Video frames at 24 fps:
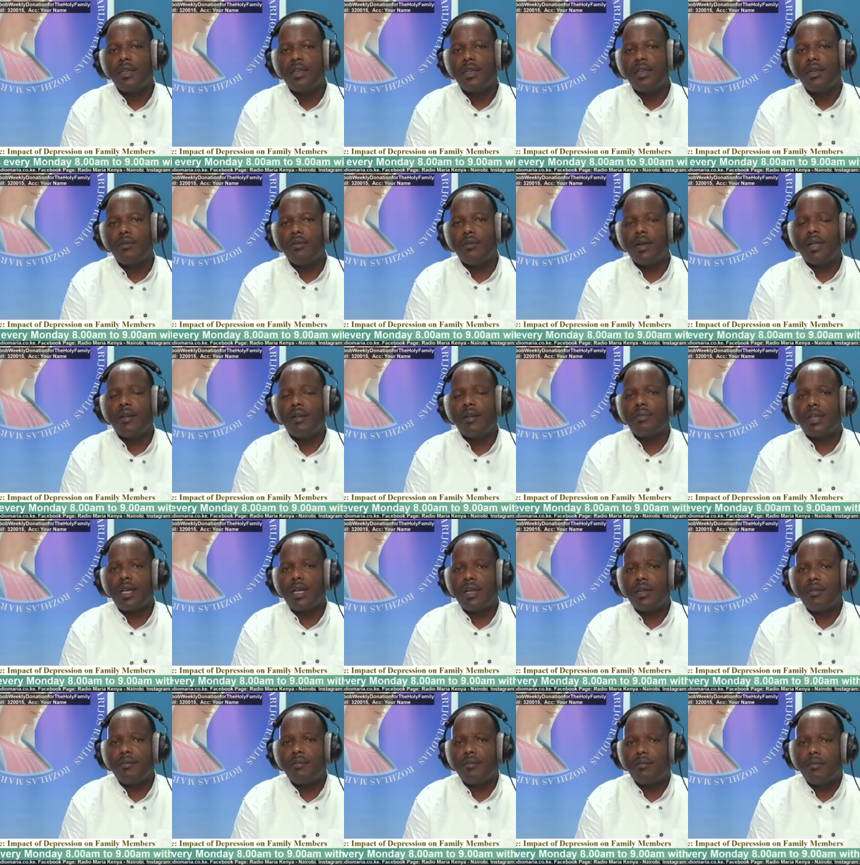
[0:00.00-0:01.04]
one of
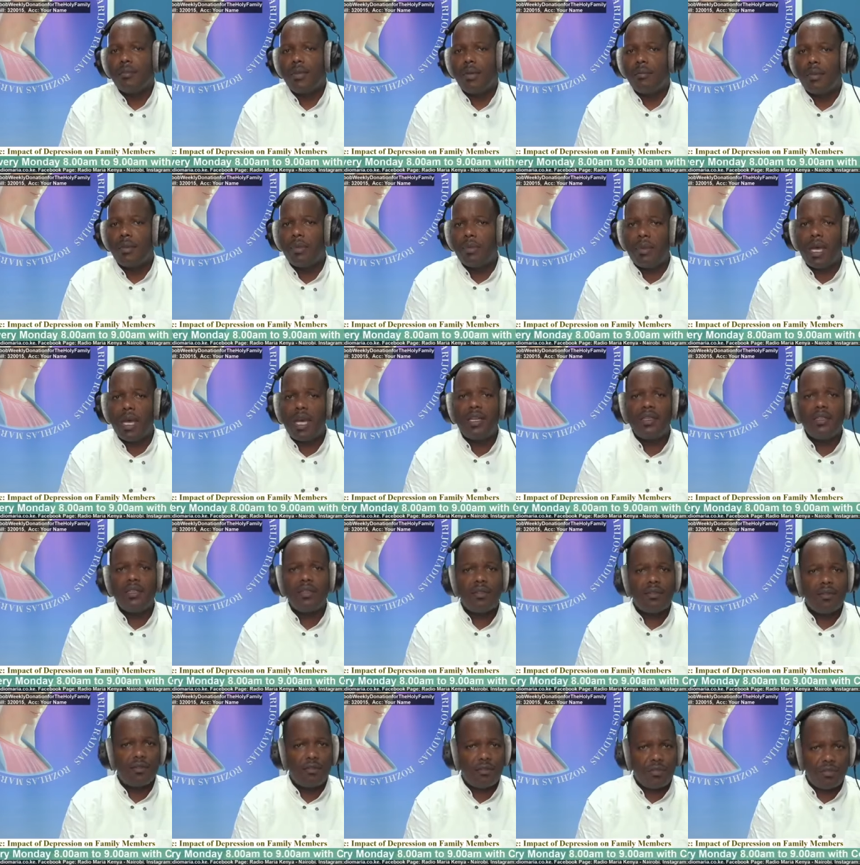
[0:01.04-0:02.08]
the uh,
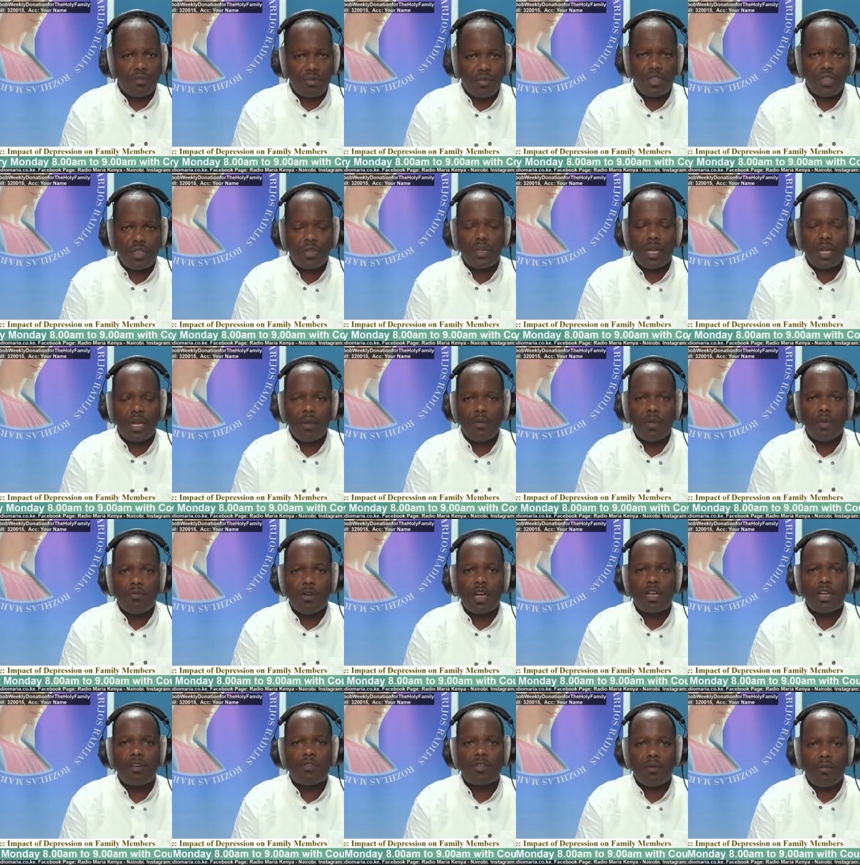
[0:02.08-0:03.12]
main reason I mean
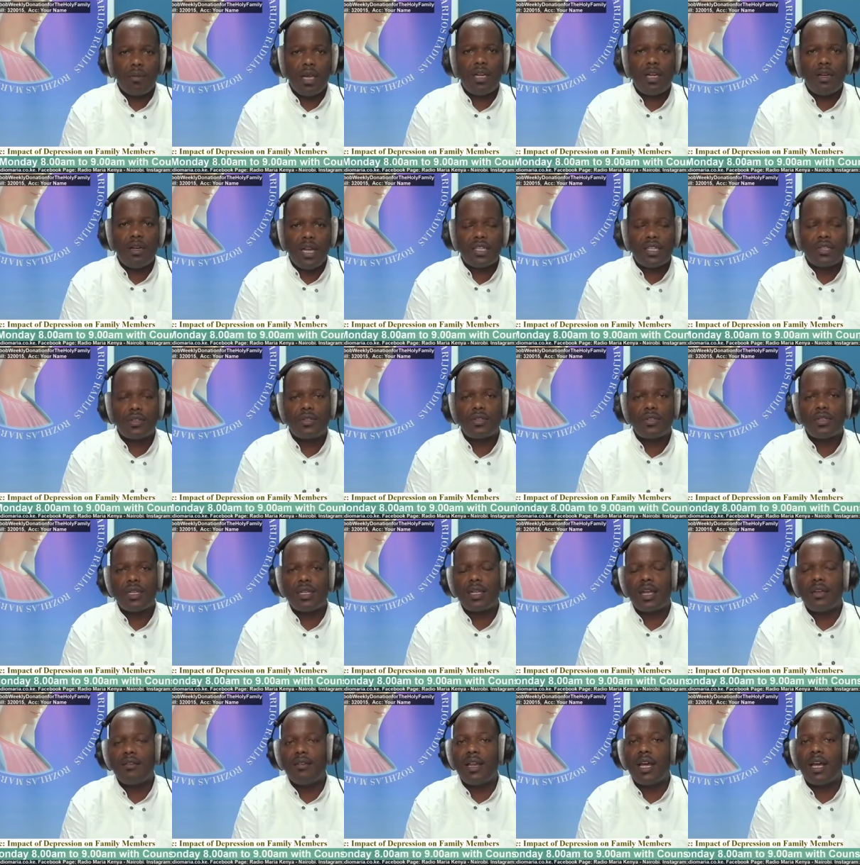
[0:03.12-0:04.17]
one of the main lessons that
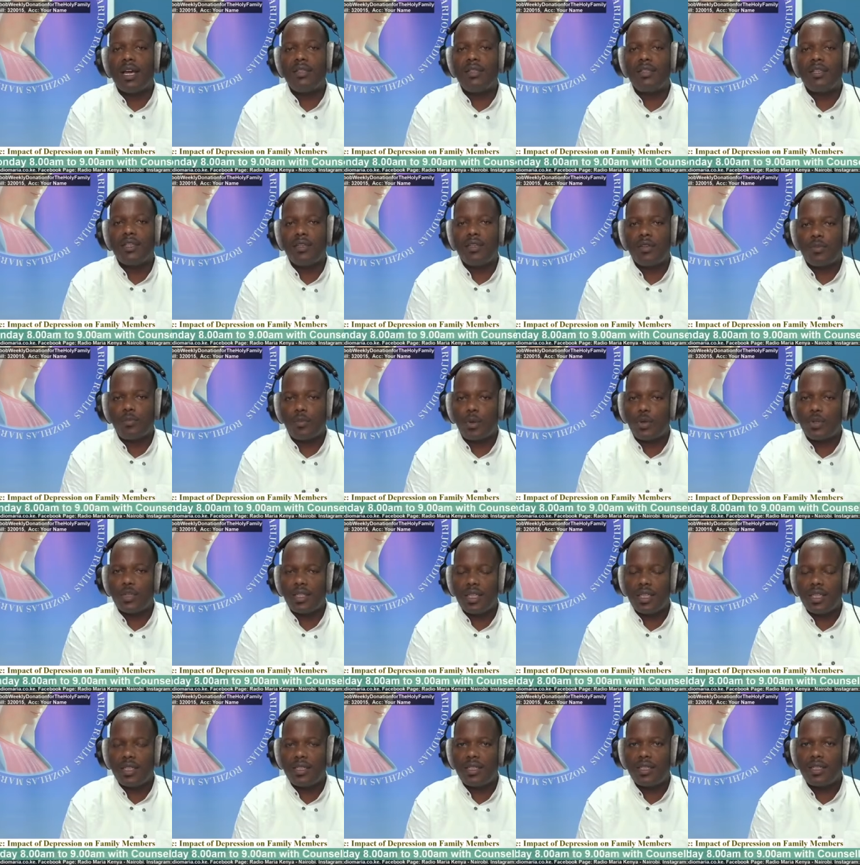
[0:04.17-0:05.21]
I learned in the
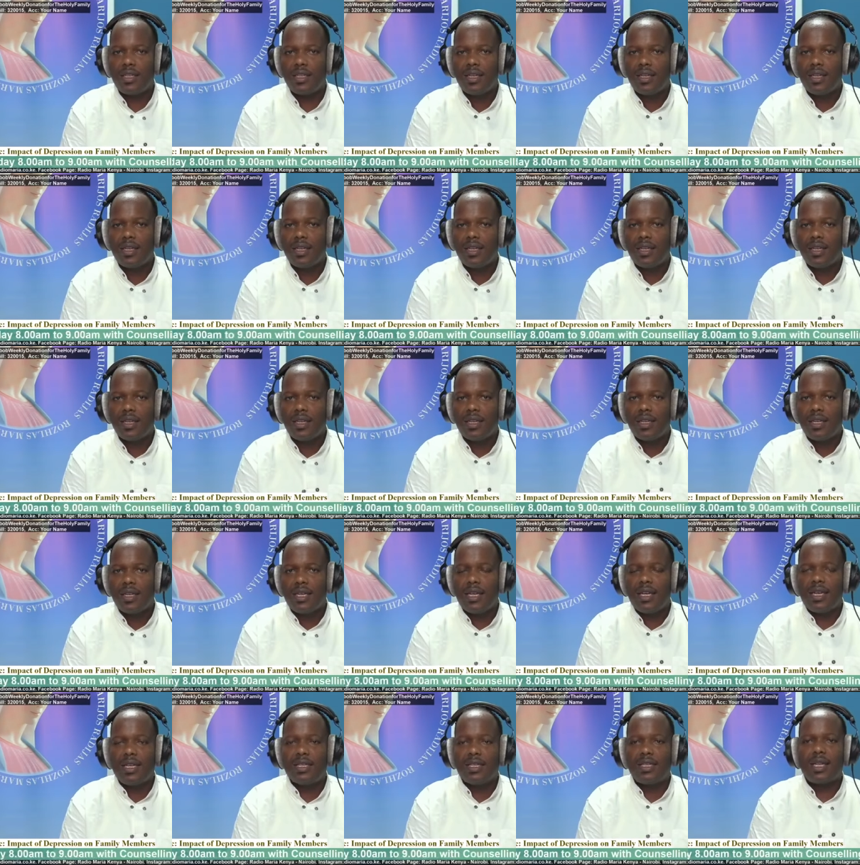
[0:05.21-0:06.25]
process
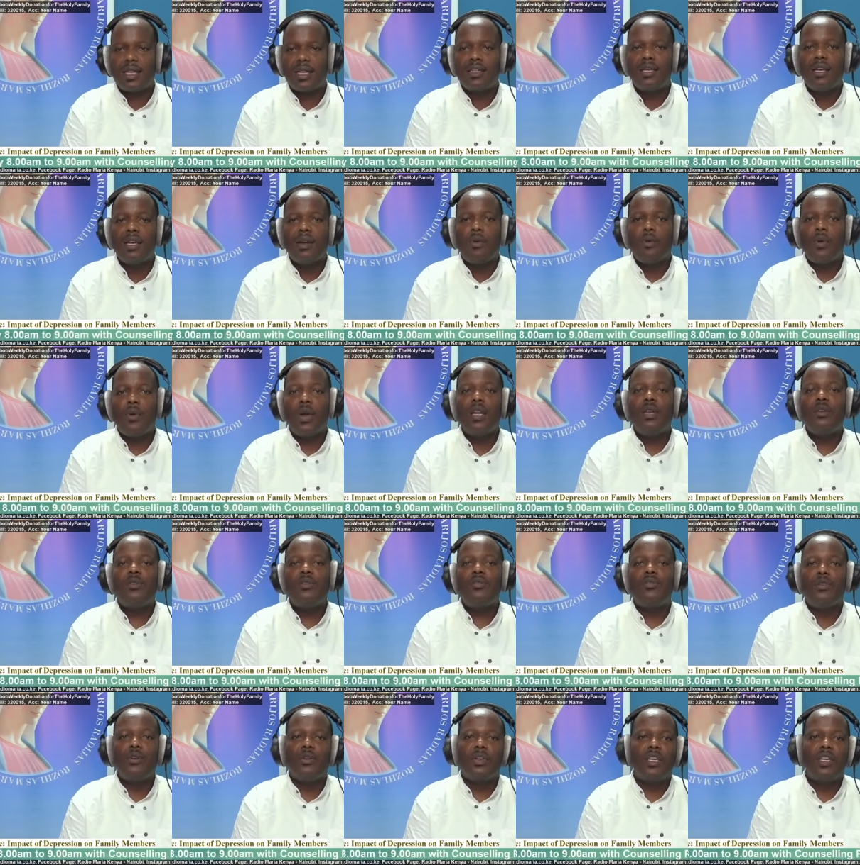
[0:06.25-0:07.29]
is that when you
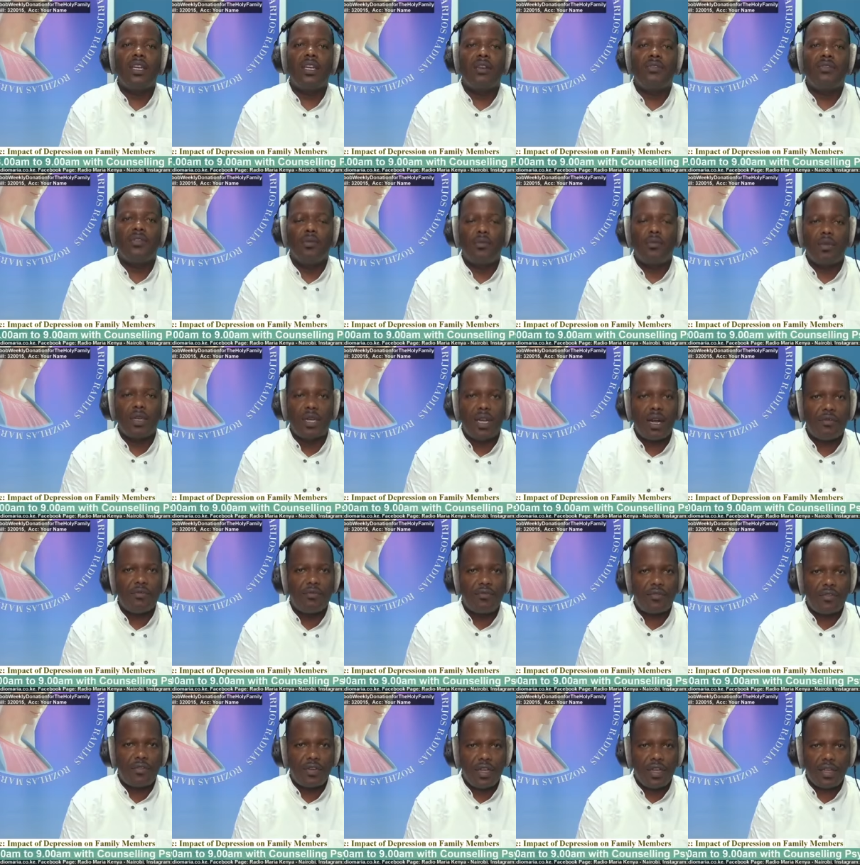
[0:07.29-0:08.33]
forgive you become
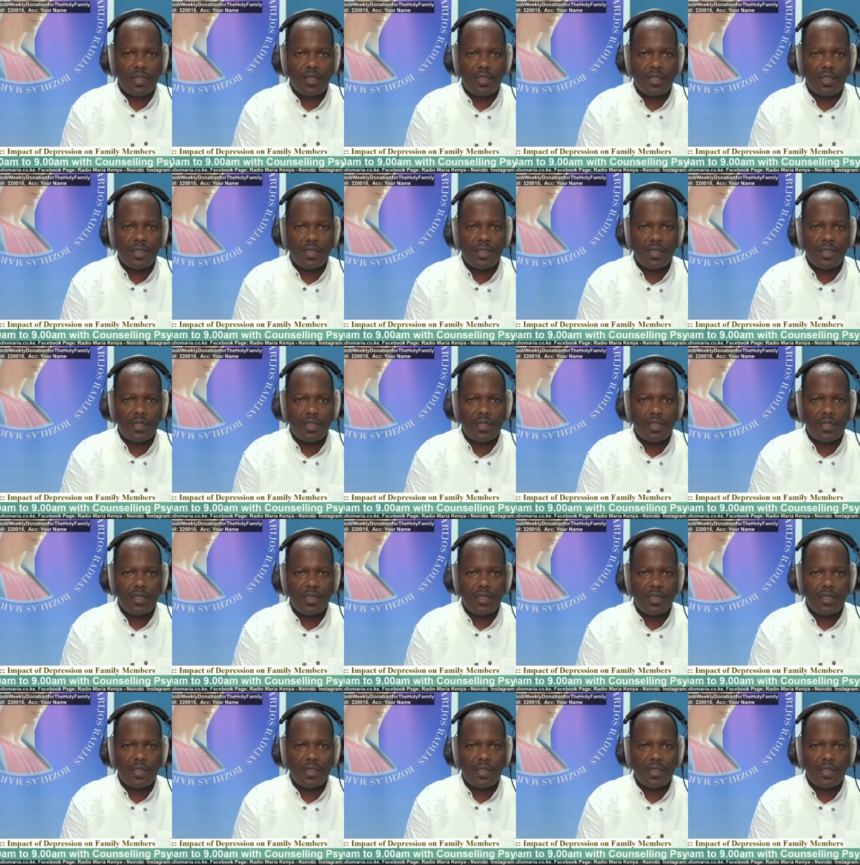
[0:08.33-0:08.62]
free.